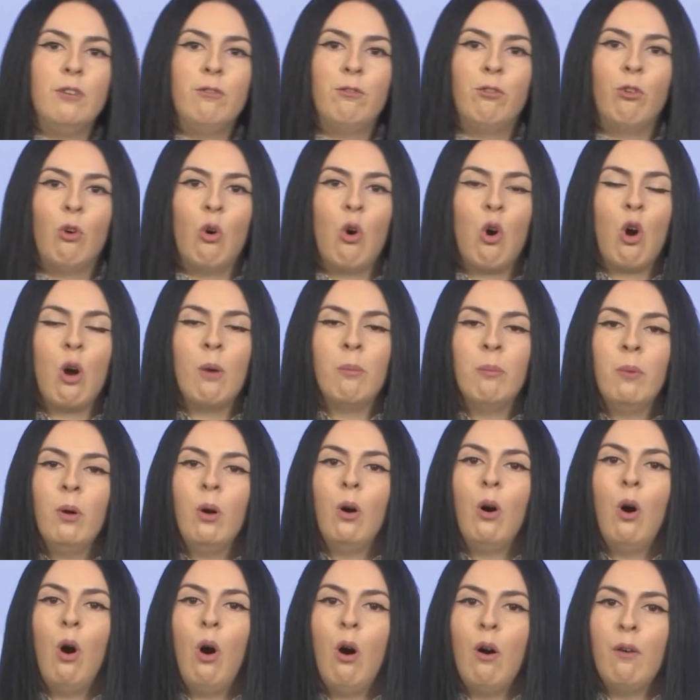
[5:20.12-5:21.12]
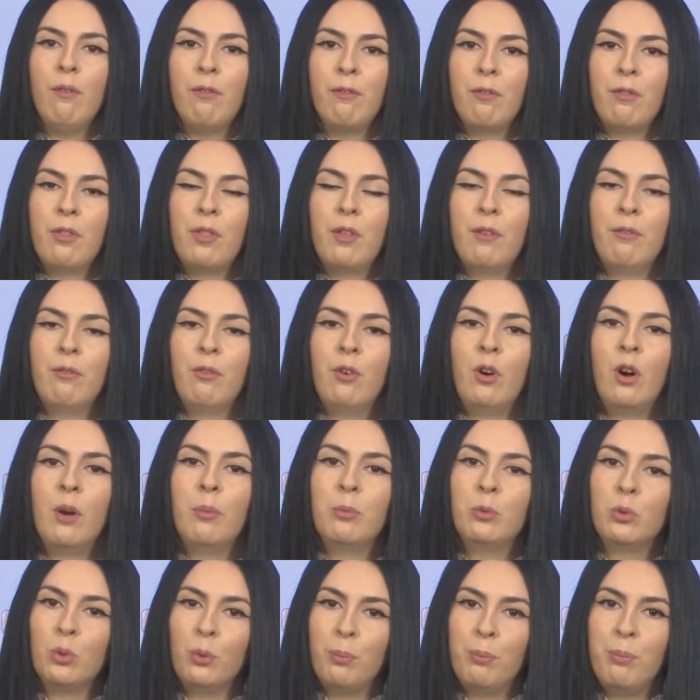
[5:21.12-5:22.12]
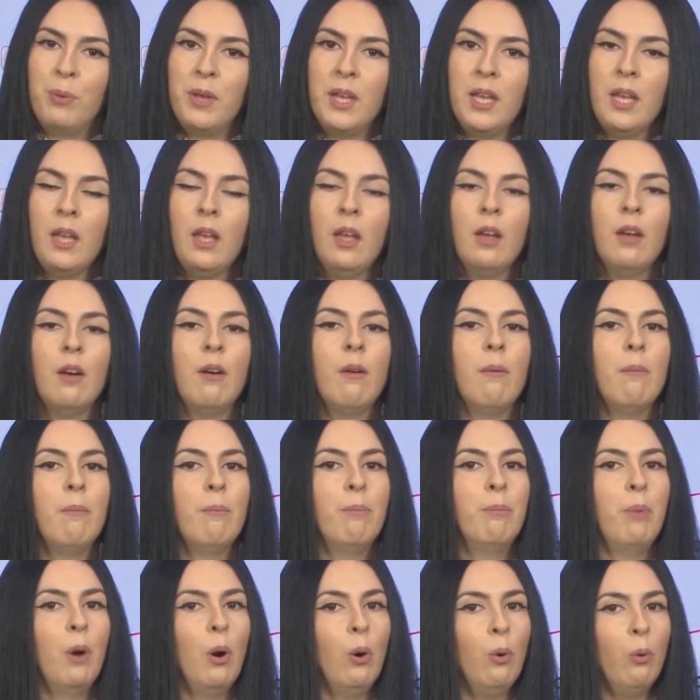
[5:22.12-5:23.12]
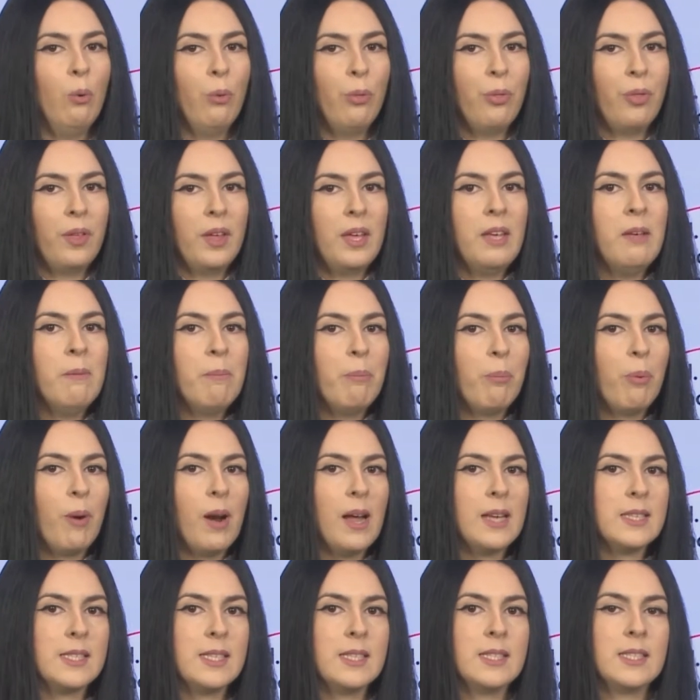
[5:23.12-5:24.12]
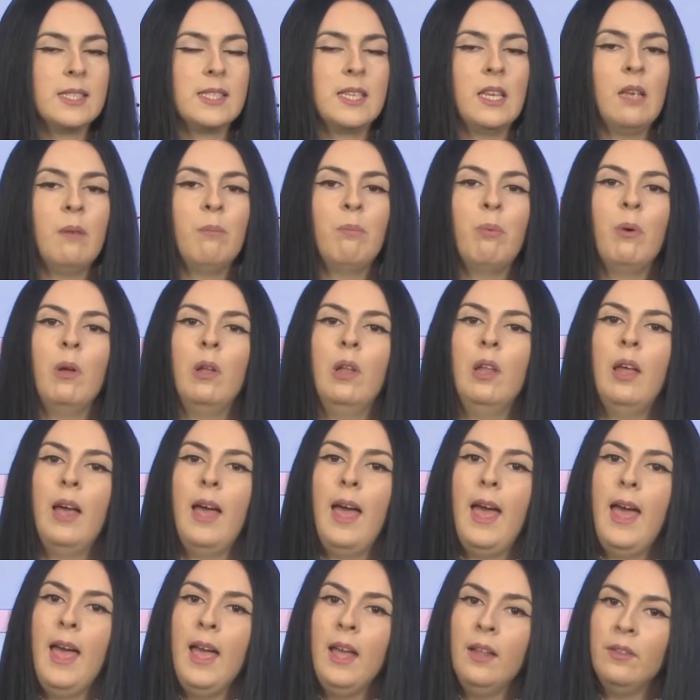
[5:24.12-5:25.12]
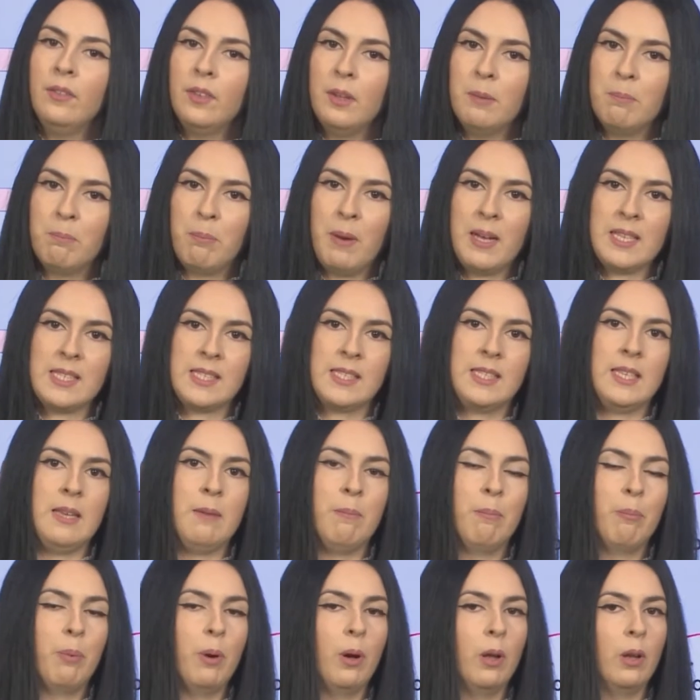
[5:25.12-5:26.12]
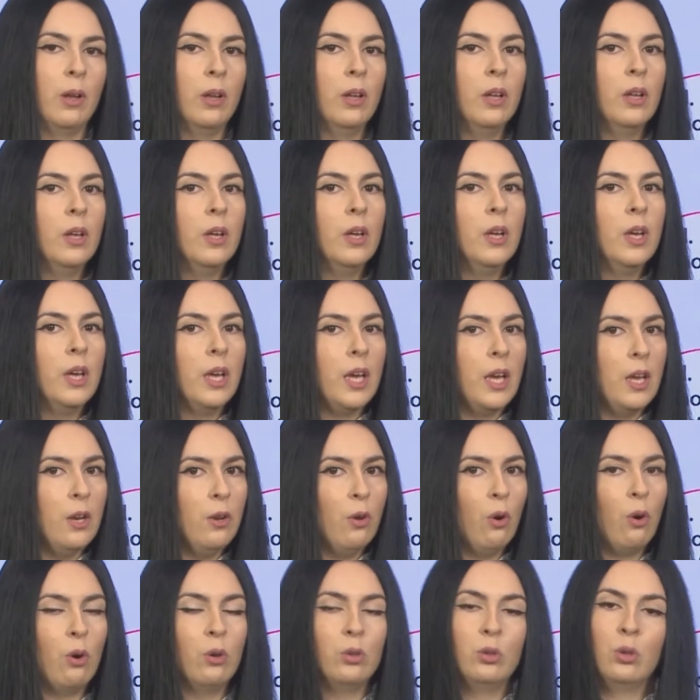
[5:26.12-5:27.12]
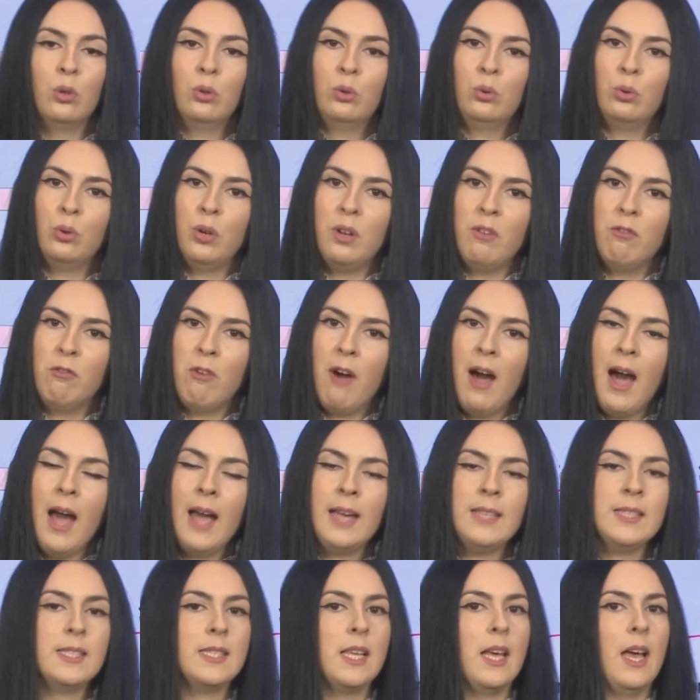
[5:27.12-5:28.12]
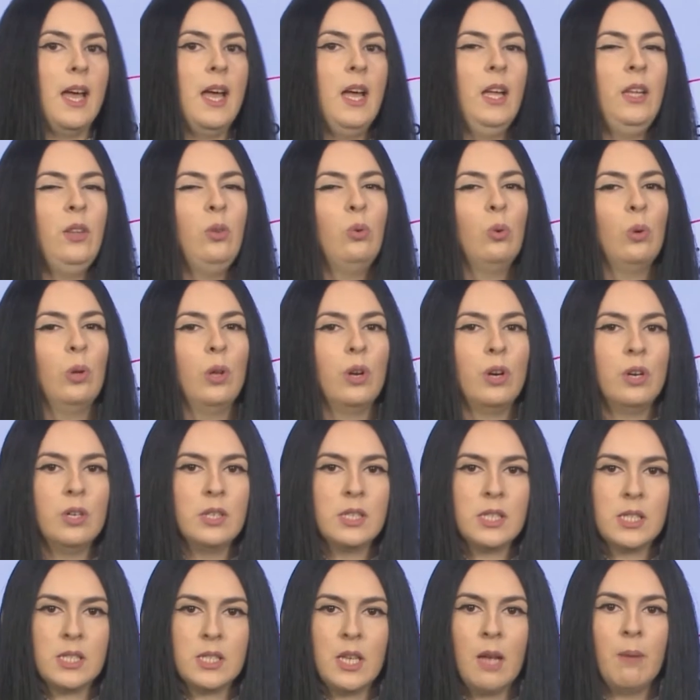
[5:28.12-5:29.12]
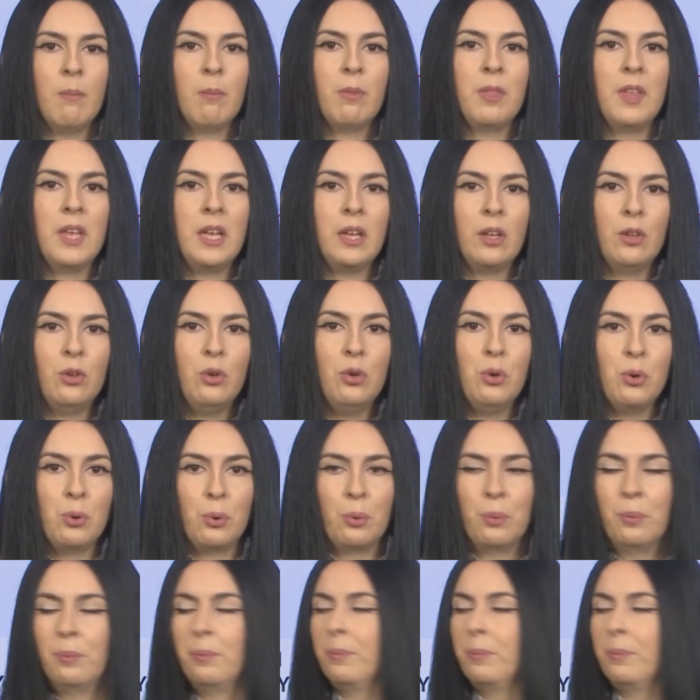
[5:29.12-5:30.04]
form of the verb to be, both in present simple and in past simple, in order to revise and to learn something new.